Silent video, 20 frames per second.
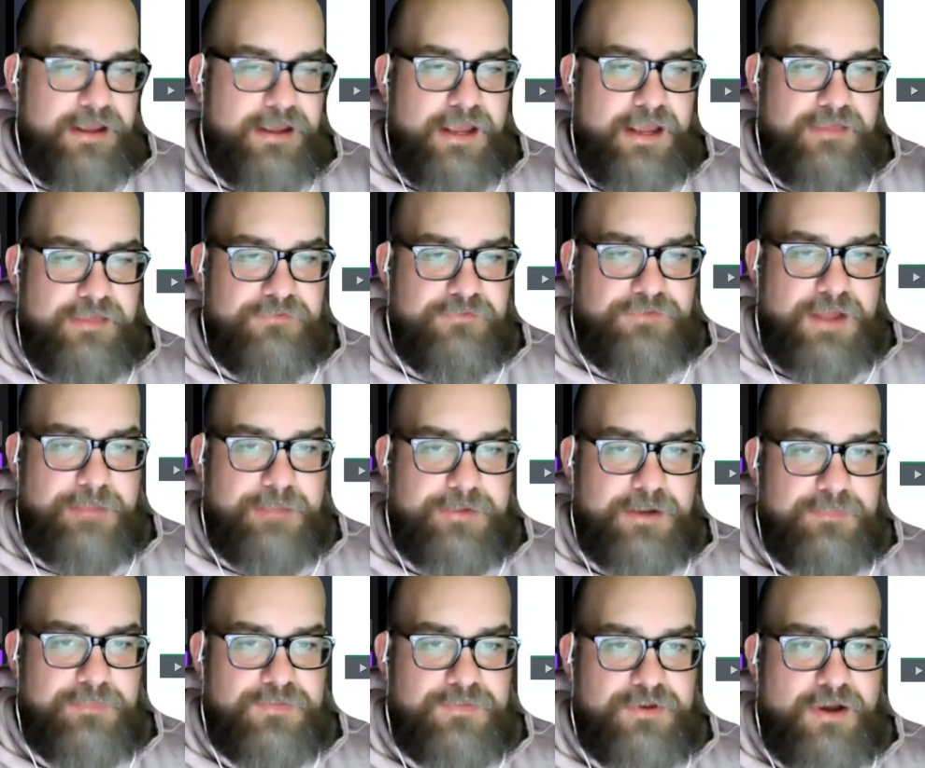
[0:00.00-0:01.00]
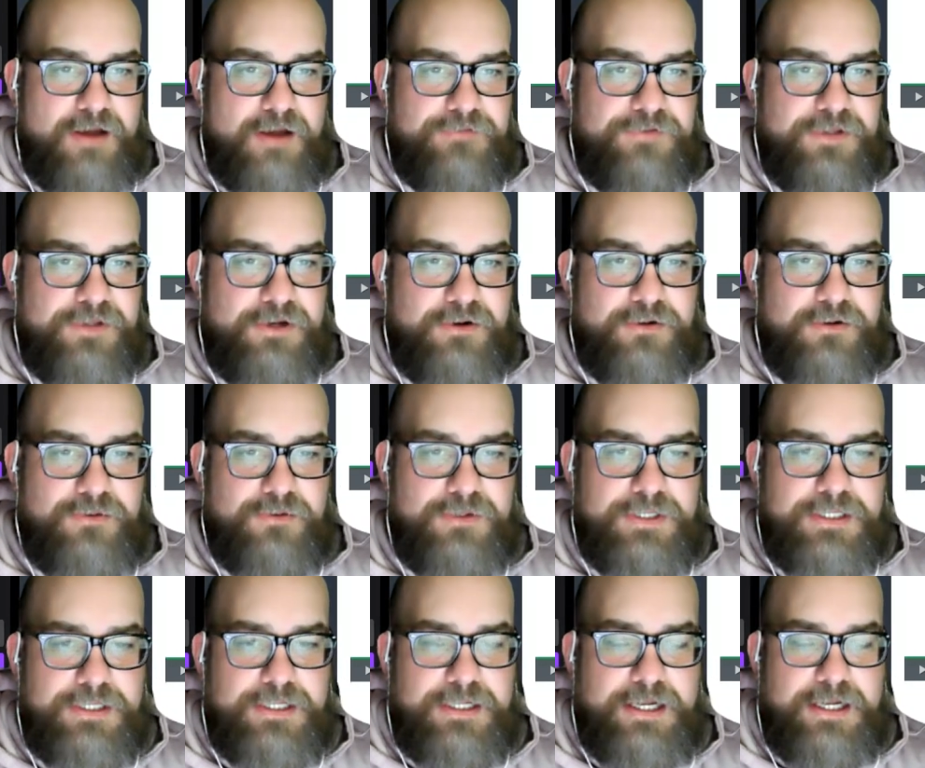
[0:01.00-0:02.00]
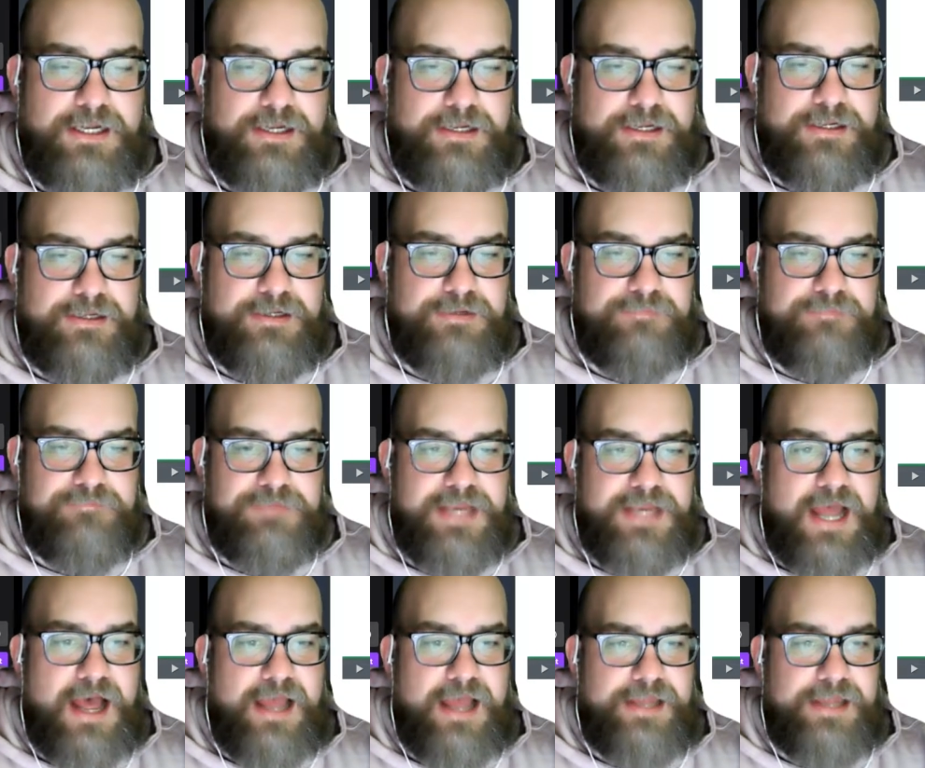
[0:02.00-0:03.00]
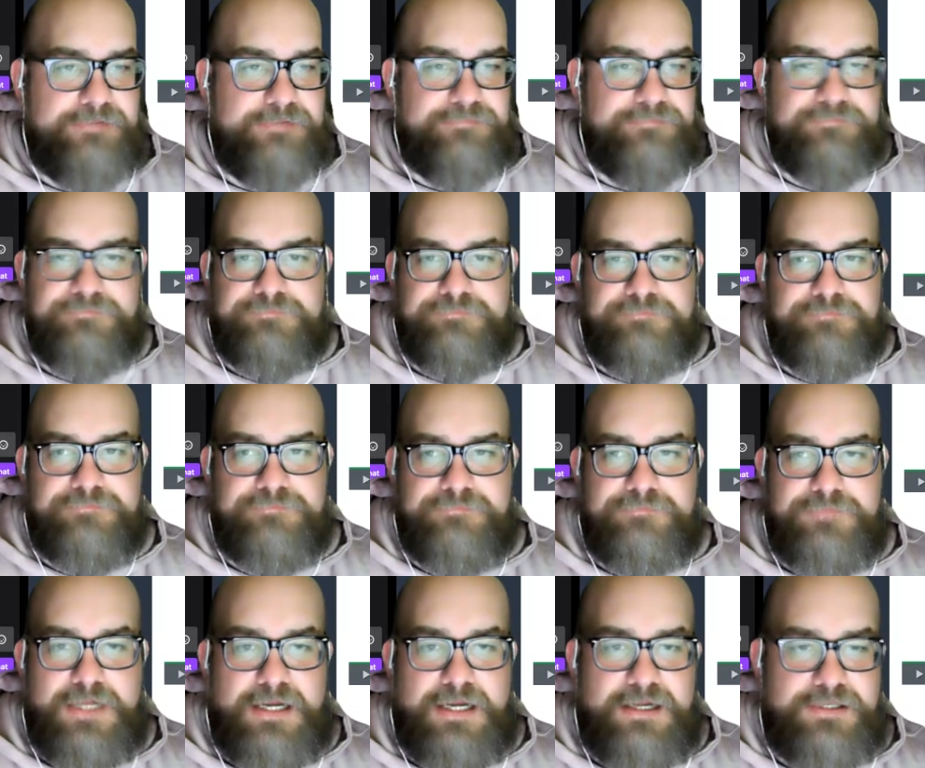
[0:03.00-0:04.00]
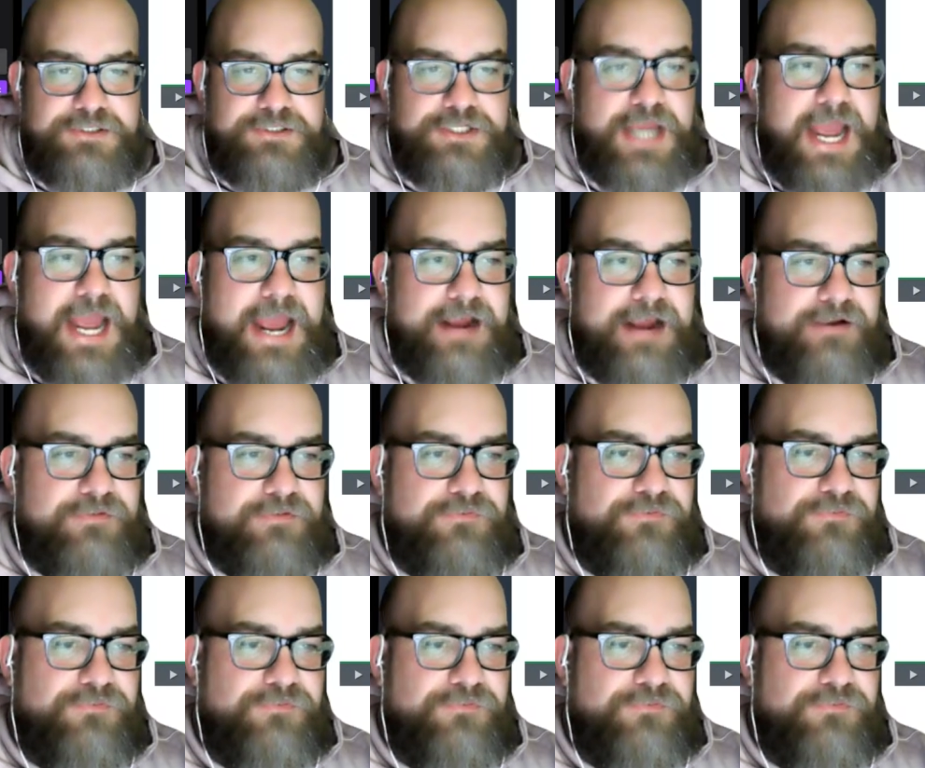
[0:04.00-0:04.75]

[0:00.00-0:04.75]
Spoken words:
and the flop comes off, 9 jack